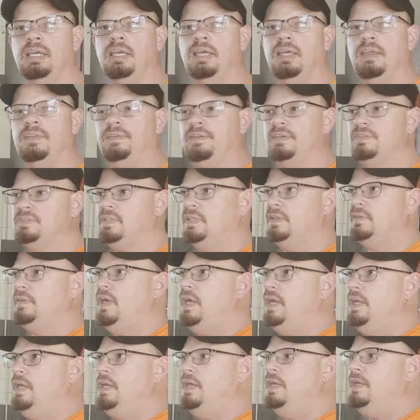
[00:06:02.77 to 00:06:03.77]
and things like
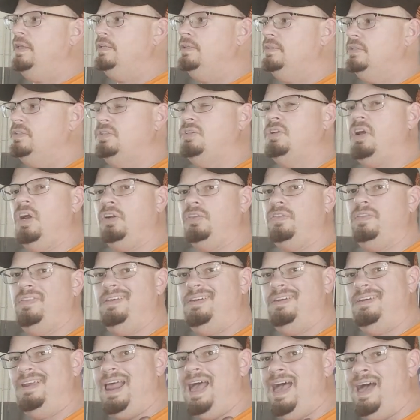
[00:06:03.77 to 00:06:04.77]
that, and start
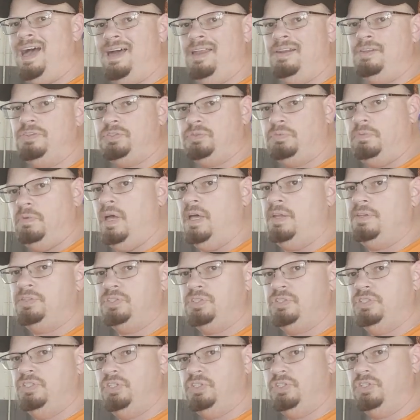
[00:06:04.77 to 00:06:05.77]
the honest,
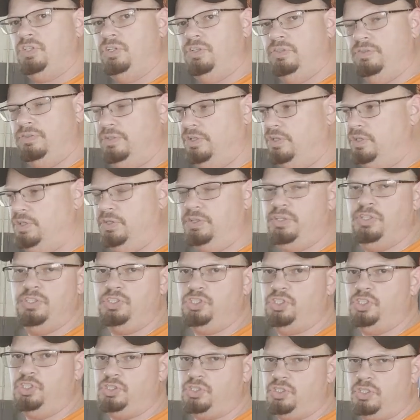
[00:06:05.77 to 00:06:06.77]
just to goodness,
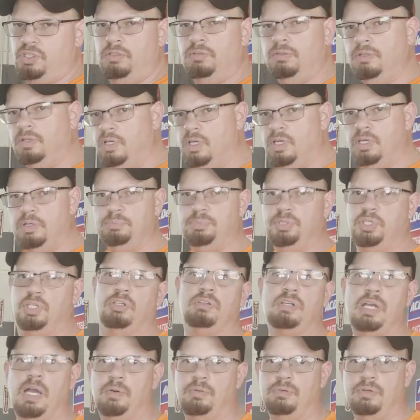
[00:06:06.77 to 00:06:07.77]
just
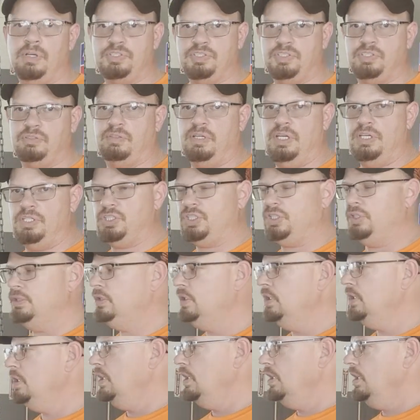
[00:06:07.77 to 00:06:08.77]
pure out restoration.
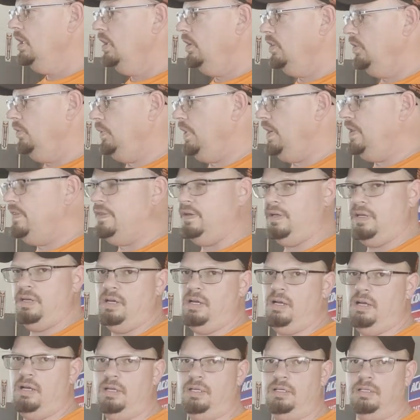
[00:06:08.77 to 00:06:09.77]
The way
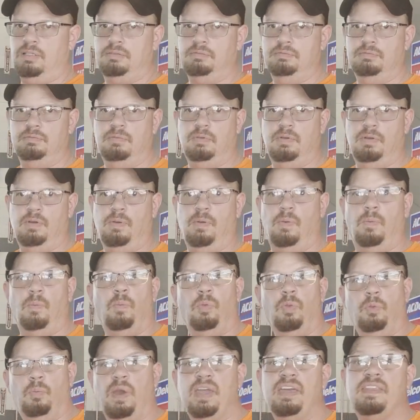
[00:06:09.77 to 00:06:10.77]

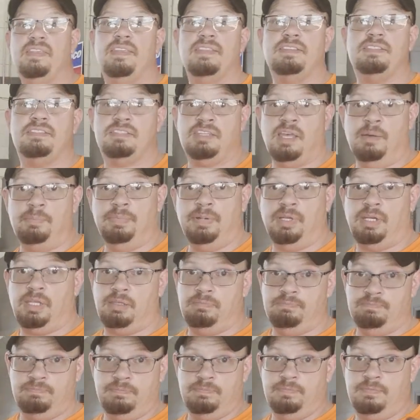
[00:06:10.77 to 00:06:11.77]
that somebody,
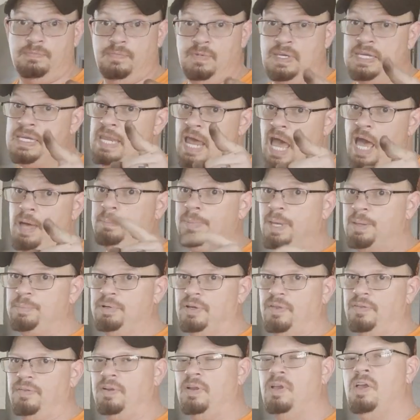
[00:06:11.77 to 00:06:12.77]
not my
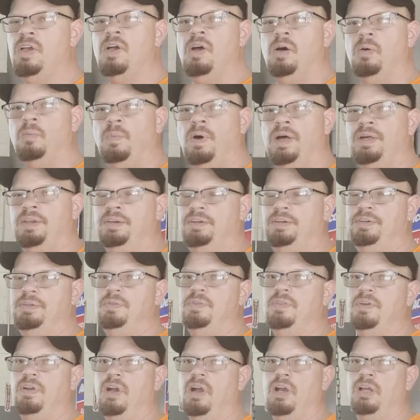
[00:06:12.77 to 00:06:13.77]
brother, wanted to do
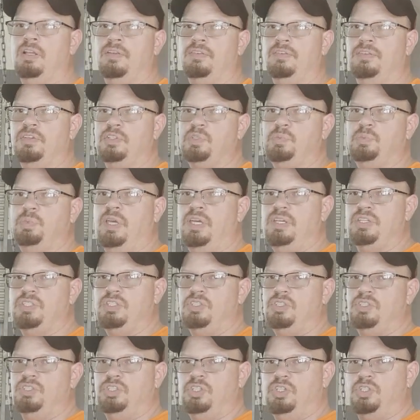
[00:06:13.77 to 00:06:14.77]
the car in the first place,
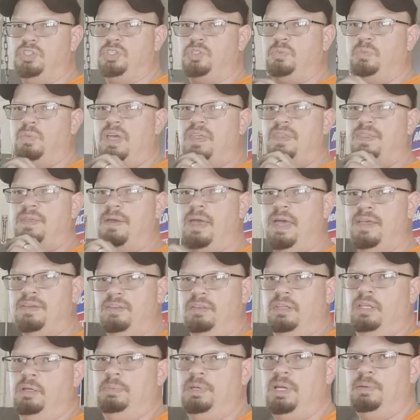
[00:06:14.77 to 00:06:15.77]
just with
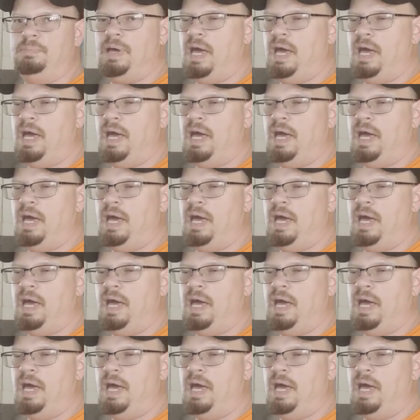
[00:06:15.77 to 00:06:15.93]
a little bit of